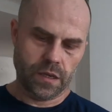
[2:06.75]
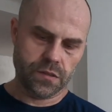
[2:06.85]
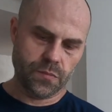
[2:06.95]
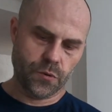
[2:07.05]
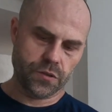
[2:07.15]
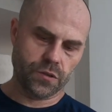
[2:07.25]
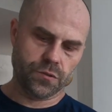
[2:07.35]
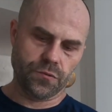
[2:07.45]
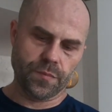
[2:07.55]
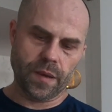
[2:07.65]
it's
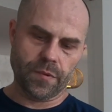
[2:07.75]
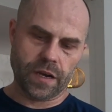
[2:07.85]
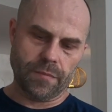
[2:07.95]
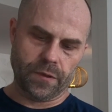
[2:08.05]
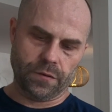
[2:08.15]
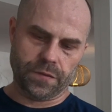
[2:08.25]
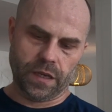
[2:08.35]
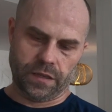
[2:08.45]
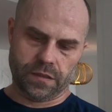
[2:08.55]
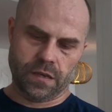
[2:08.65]
important to remember a couple of
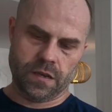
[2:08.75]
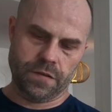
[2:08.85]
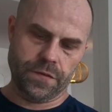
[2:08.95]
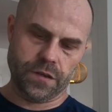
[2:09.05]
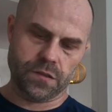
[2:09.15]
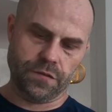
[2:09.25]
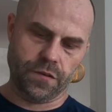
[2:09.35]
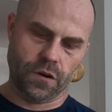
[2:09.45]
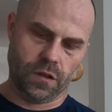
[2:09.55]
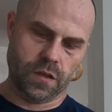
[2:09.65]
things. First
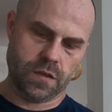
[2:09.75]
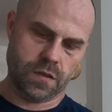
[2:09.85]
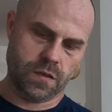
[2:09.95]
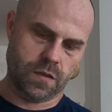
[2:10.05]
of all,